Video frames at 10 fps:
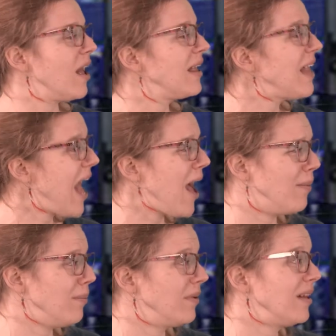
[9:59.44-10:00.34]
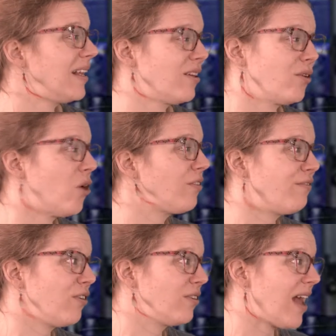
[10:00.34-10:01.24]
Yeah, but it's not
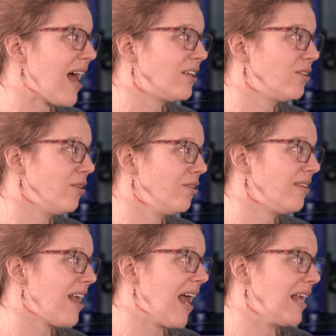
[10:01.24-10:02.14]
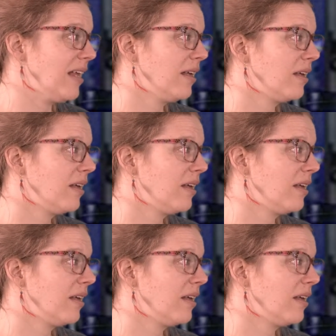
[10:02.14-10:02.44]
for Dan to say.